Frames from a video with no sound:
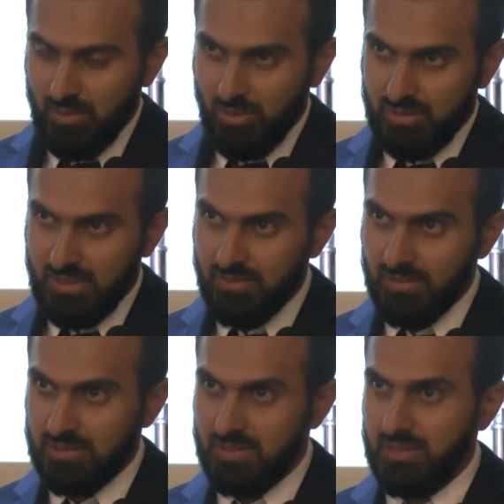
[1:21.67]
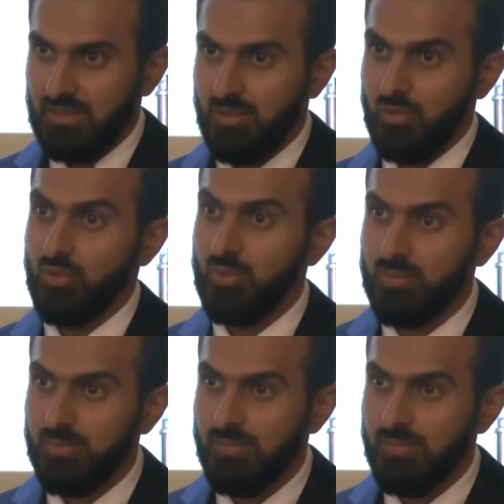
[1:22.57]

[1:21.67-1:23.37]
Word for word: not give us the room